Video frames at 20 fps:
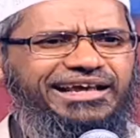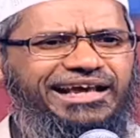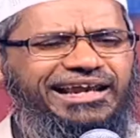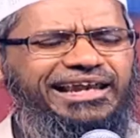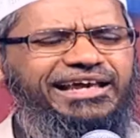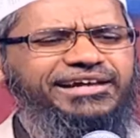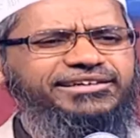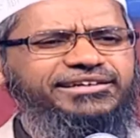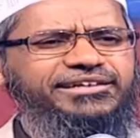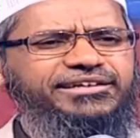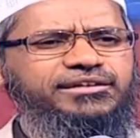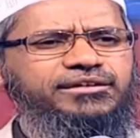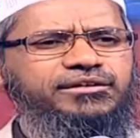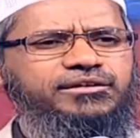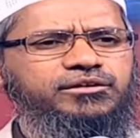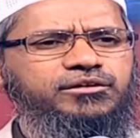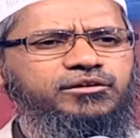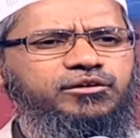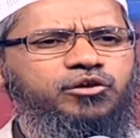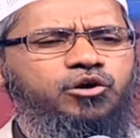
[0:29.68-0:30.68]
they collected
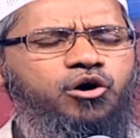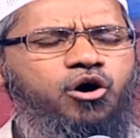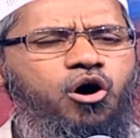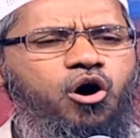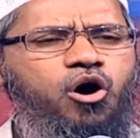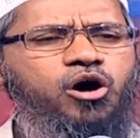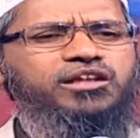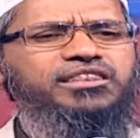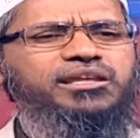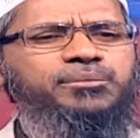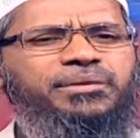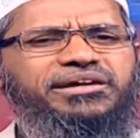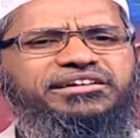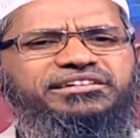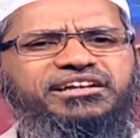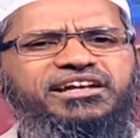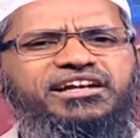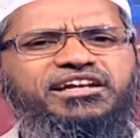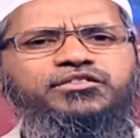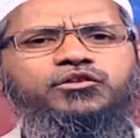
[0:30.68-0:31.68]
all the
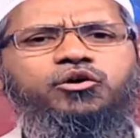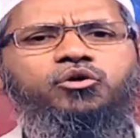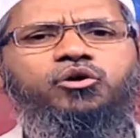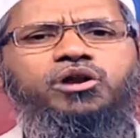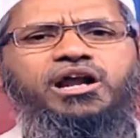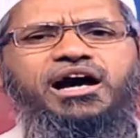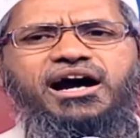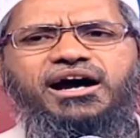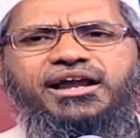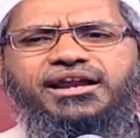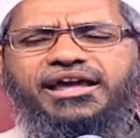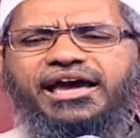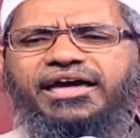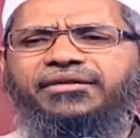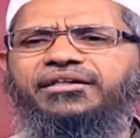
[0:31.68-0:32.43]
material in the Quran